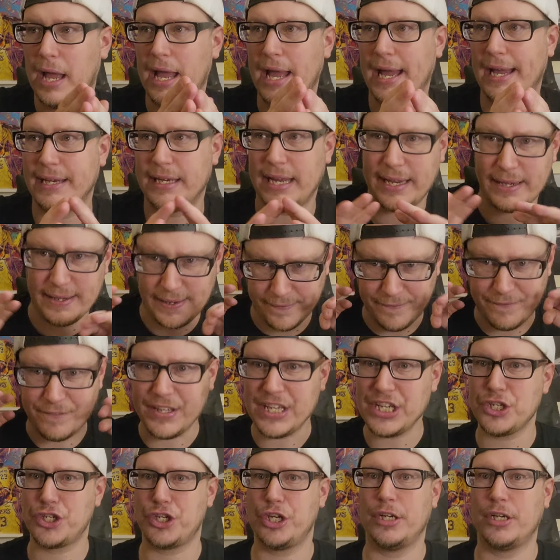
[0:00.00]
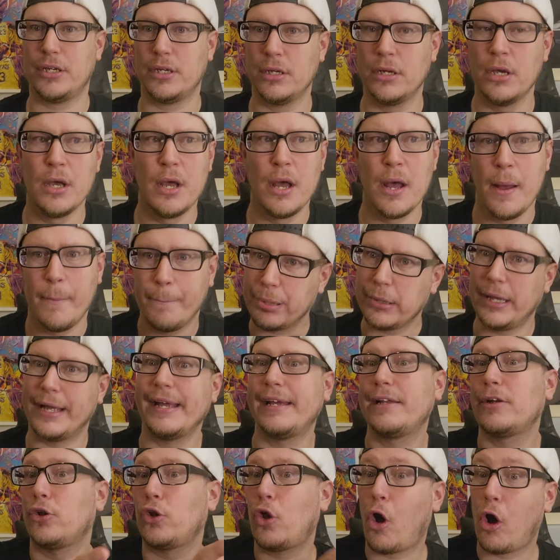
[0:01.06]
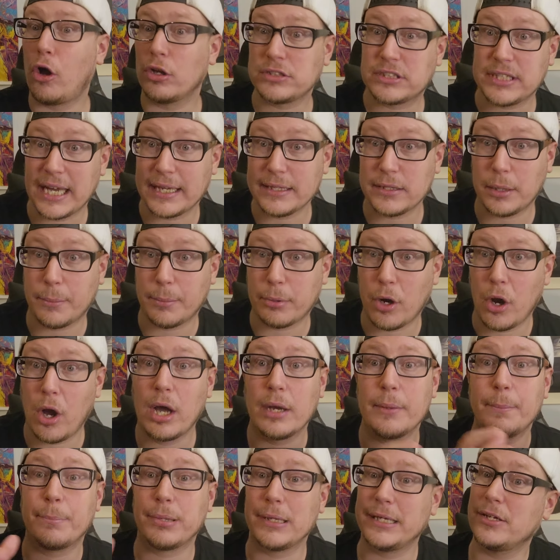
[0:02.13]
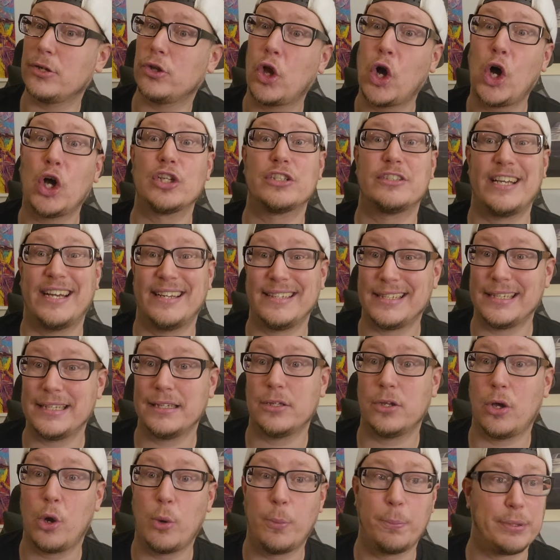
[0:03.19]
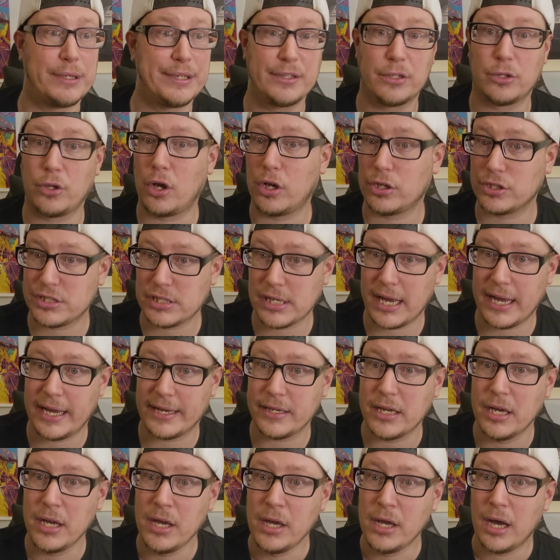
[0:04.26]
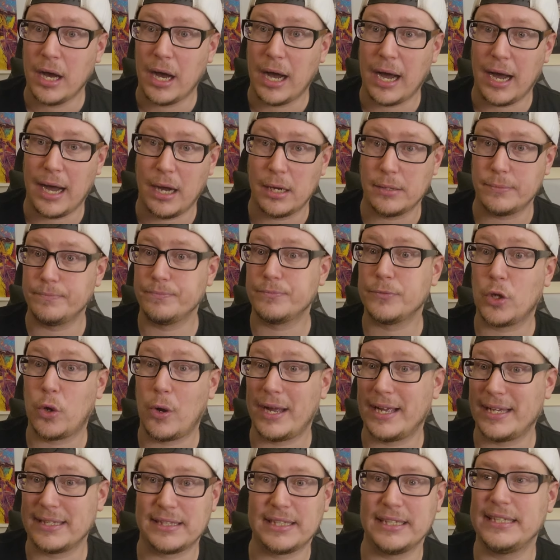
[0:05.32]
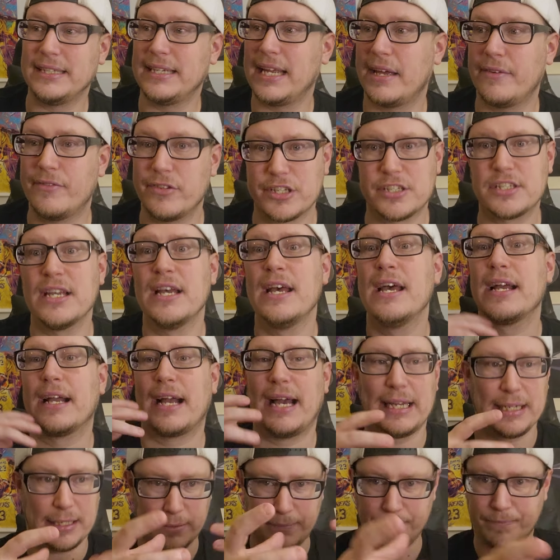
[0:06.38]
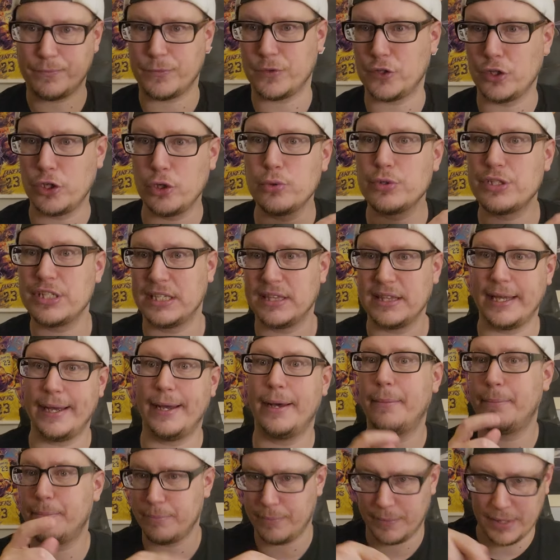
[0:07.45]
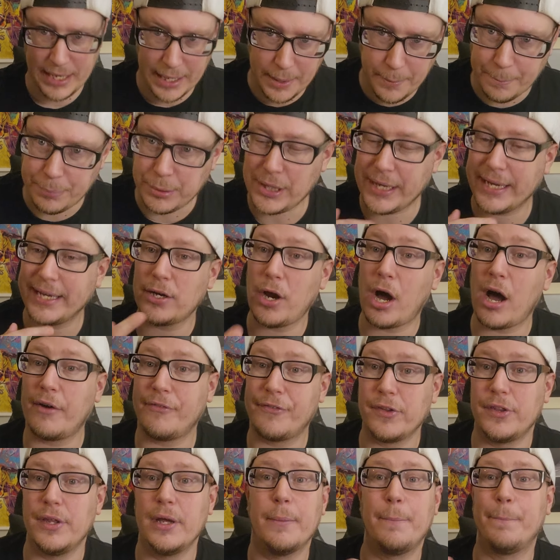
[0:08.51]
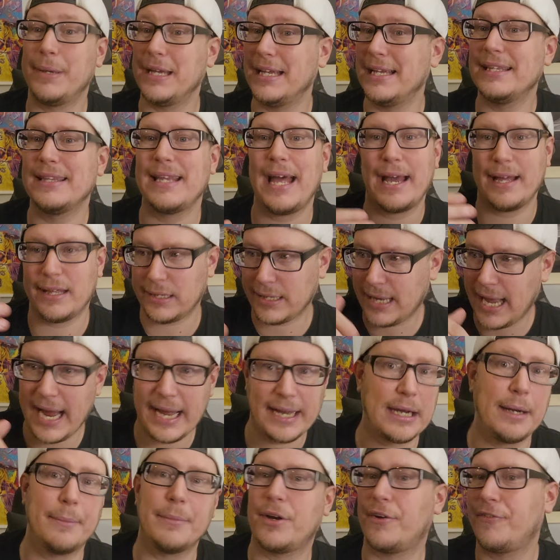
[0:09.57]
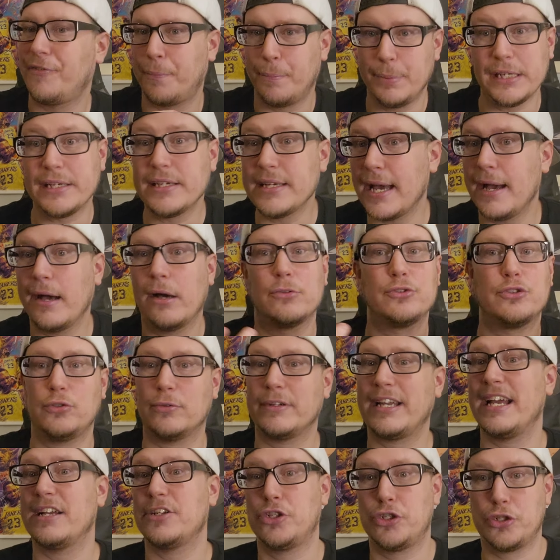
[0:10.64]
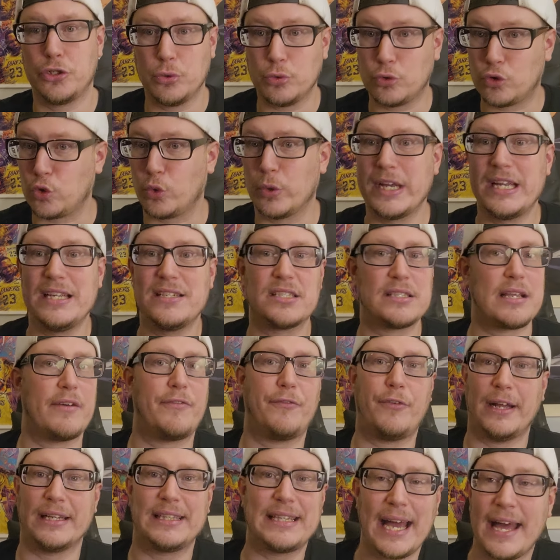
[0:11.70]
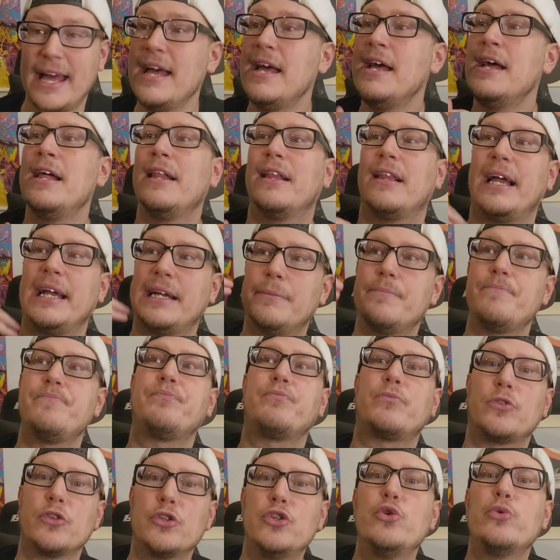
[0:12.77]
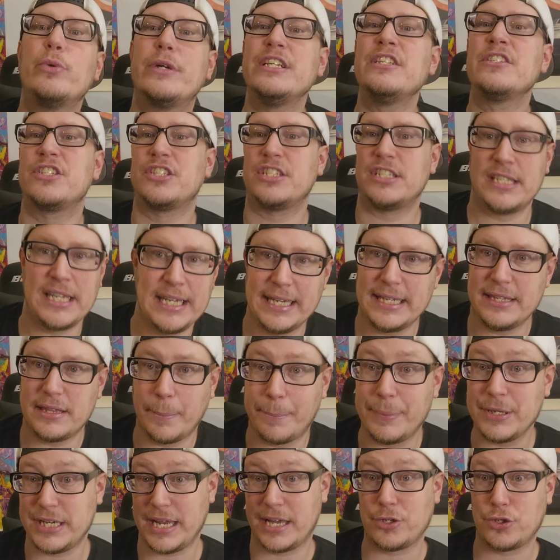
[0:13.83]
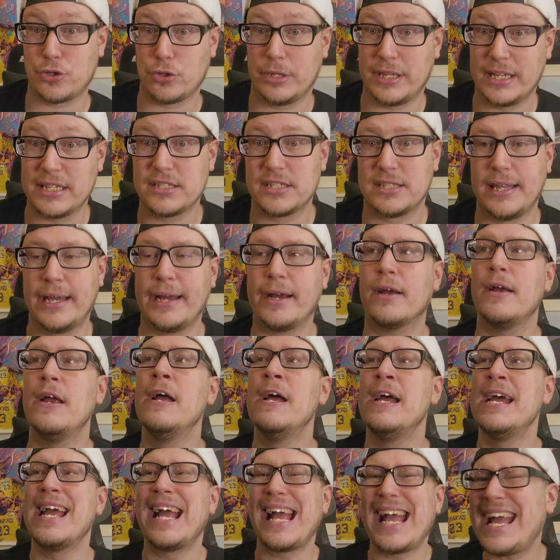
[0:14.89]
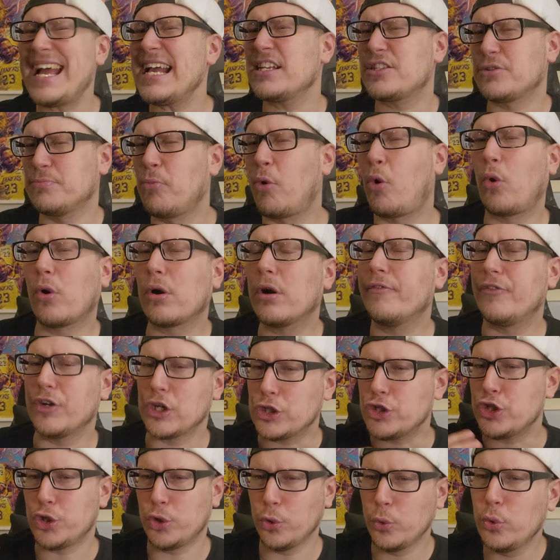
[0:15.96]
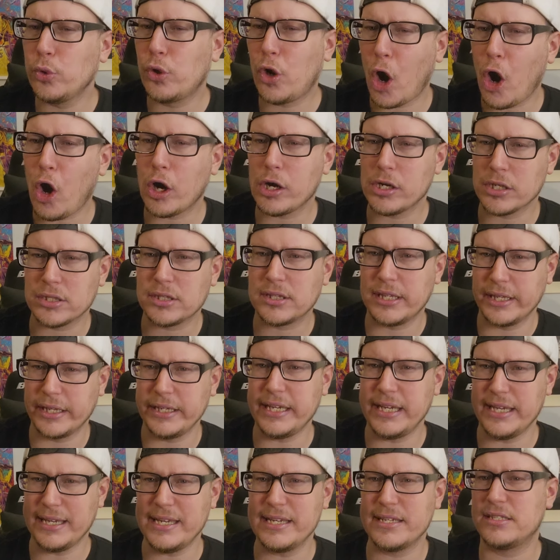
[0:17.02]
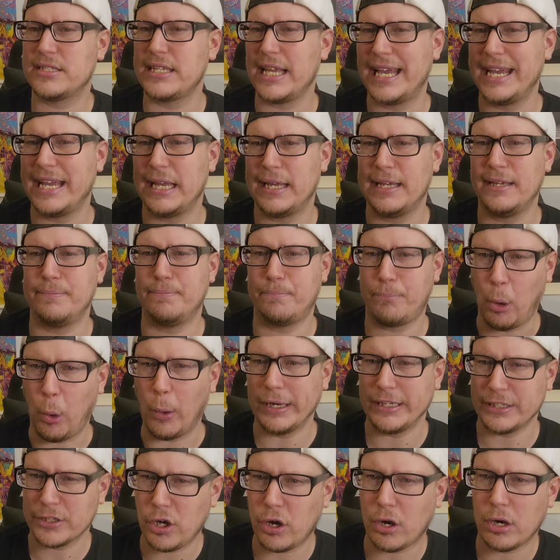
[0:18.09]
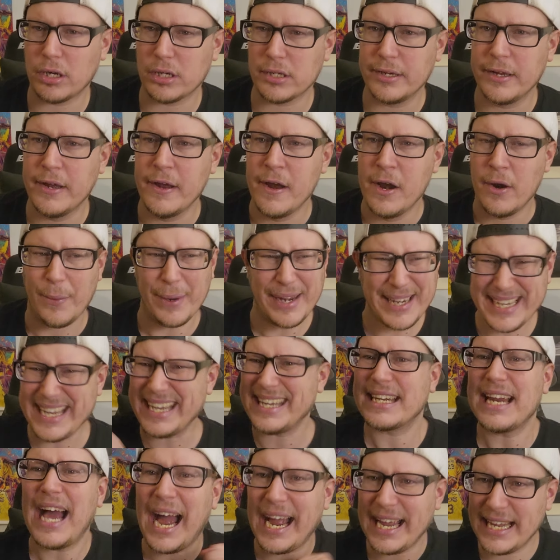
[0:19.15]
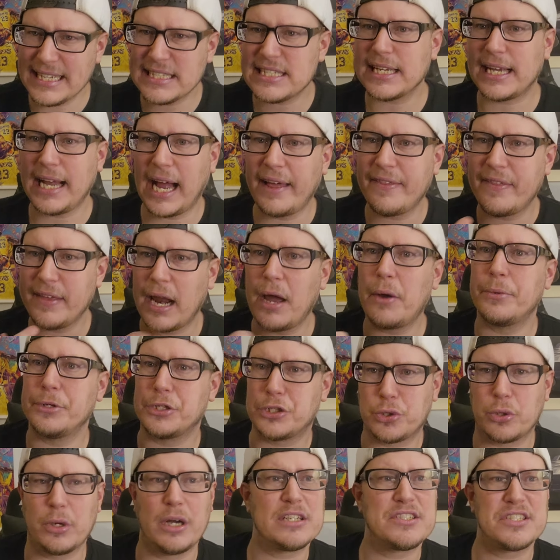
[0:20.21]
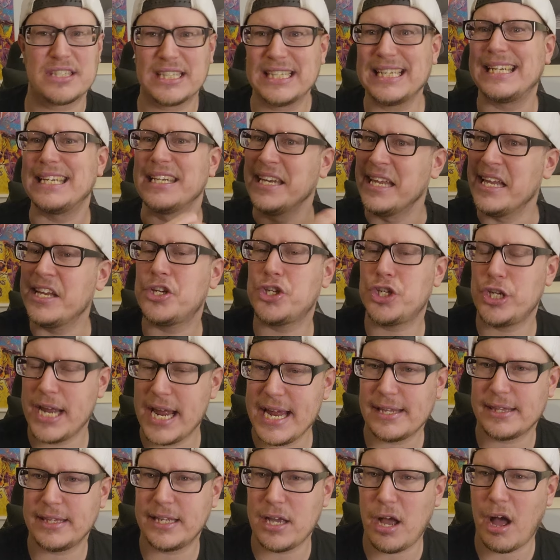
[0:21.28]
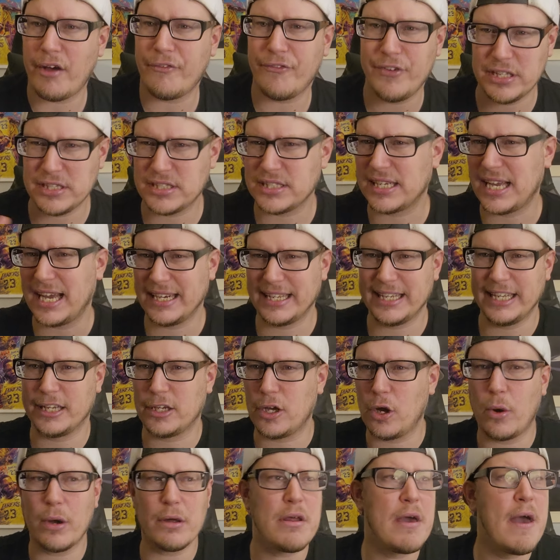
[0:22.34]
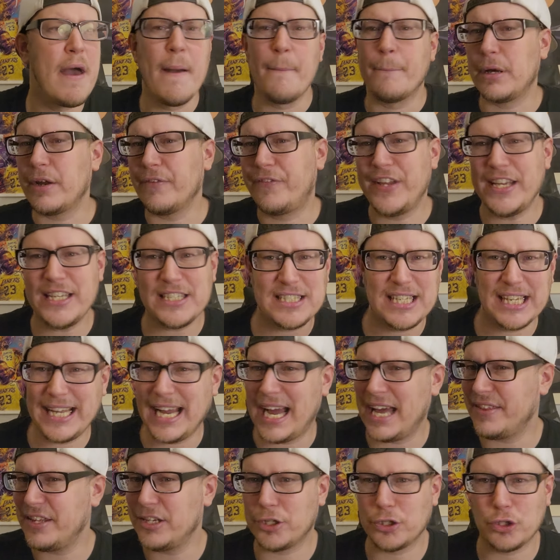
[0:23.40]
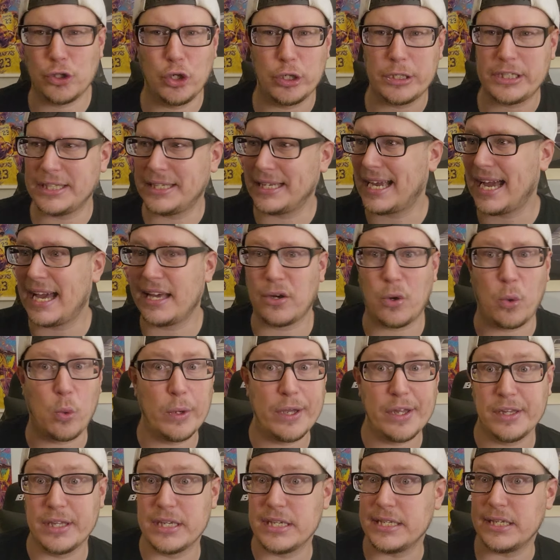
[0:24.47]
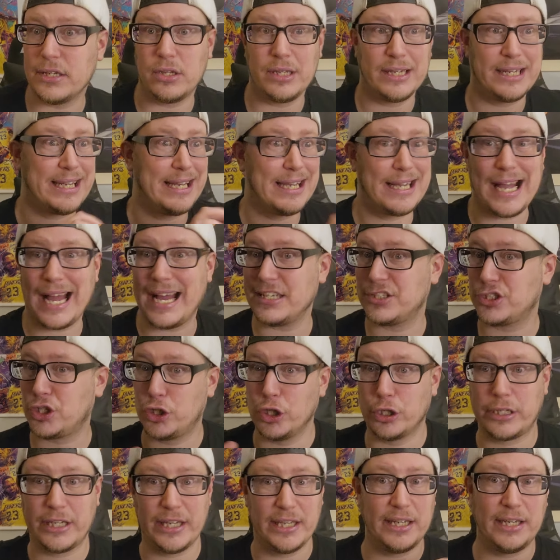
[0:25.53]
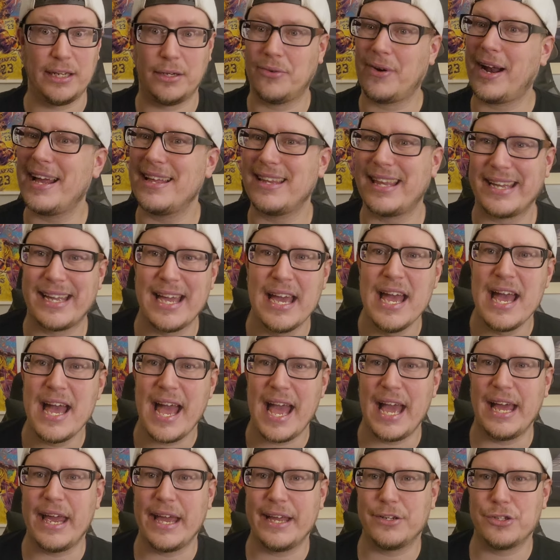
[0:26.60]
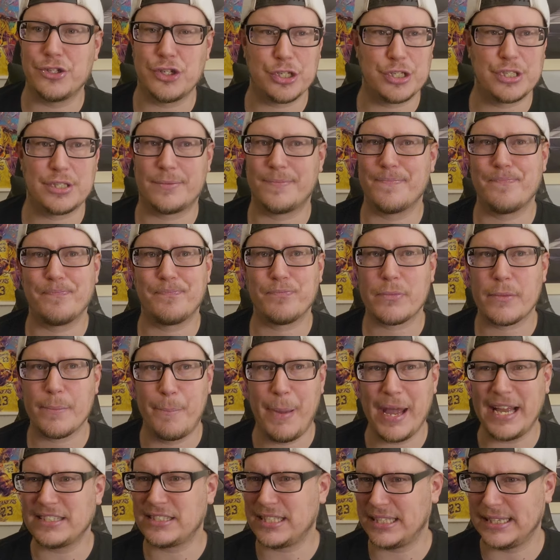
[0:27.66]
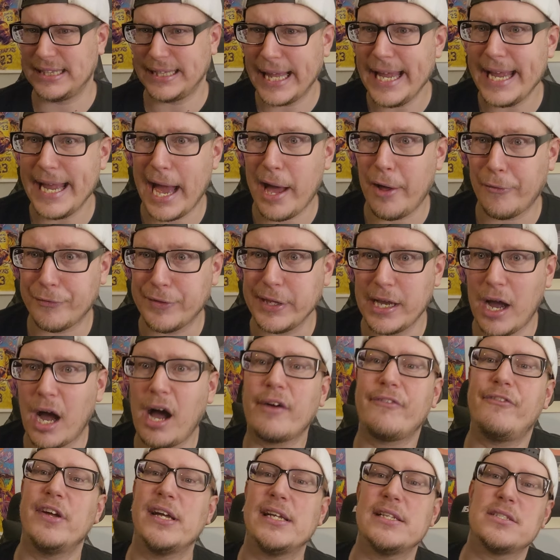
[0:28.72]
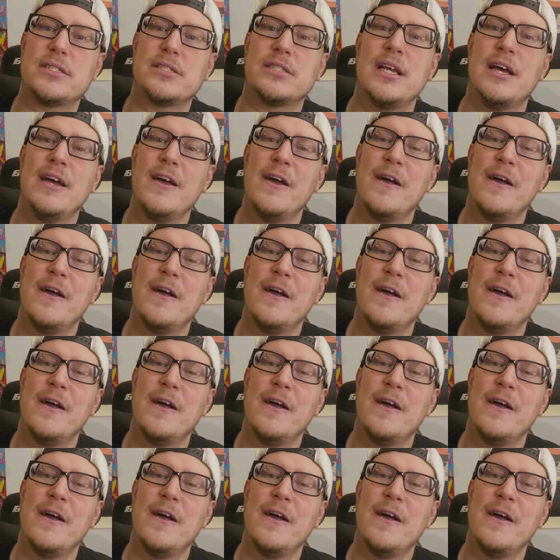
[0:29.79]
and envision playing alongside LeBron, playing alongside D'Lo, playing alongside Anthony Davis, kind of using them, him playing off of them, being that guy coming off of pin downs, you know, catch, shoot threes, stuff like that. Like, you can see the potential that's there. He's more of a two guard than he is a point guard. Right? Again, he's a guy that I would trust to initiate the offense and kind of get going. But if he's the guy that you're looking to kind of wheel and deal and get guys cooking and right, like, and just basically lay out the offense,